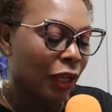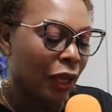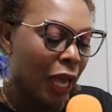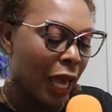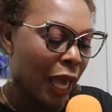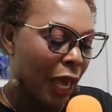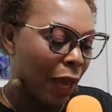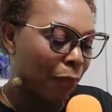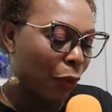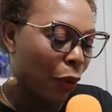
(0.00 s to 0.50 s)

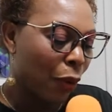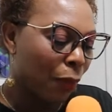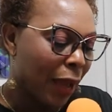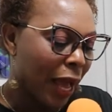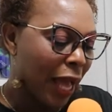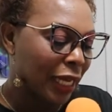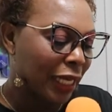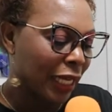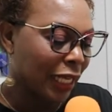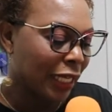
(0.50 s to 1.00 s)

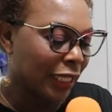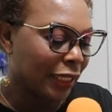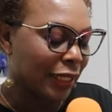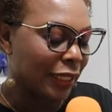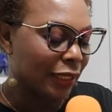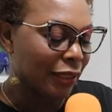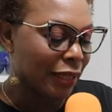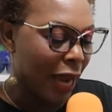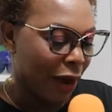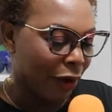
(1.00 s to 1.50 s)
Boban is
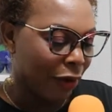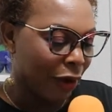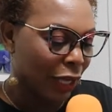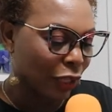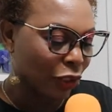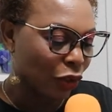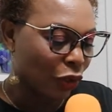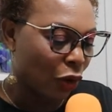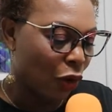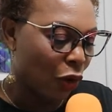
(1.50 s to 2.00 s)
the
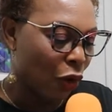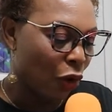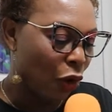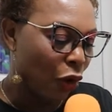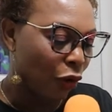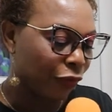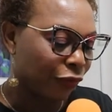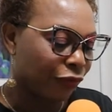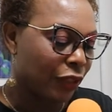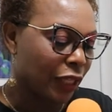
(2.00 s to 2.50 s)
director of